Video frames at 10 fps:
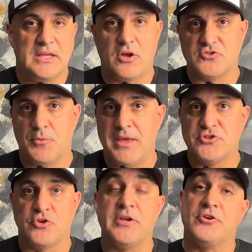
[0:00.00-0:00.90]
It also makes
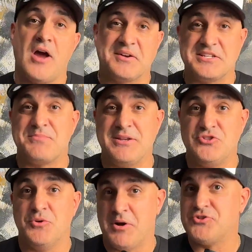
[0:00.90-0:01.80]
sure that you're not going to spend
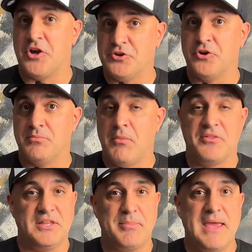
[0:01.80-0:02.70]
too much on your
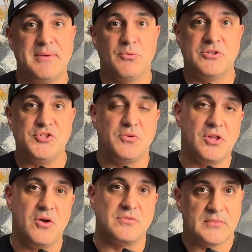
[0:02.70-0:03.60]
monthly payment once you
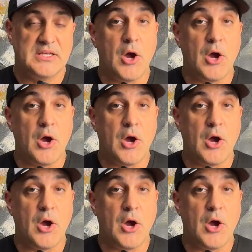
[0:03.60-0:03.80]
close.